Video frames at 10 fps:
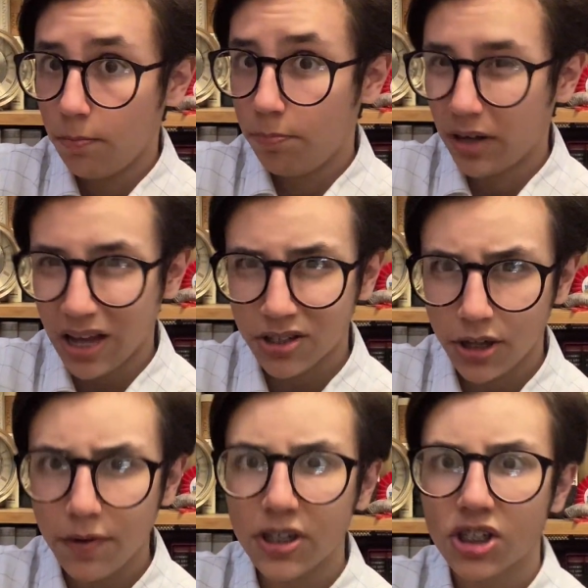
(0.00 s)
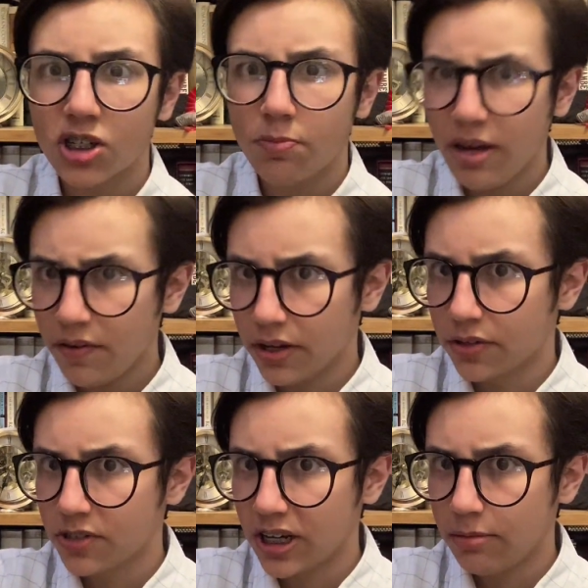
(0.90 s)
but has no
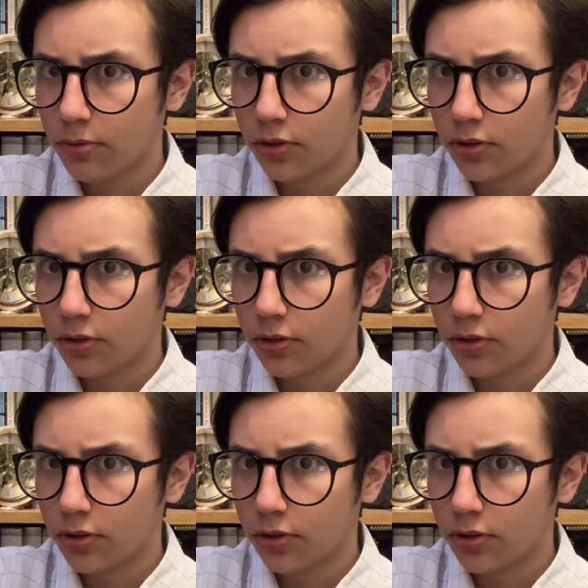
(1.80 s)
experience anymore.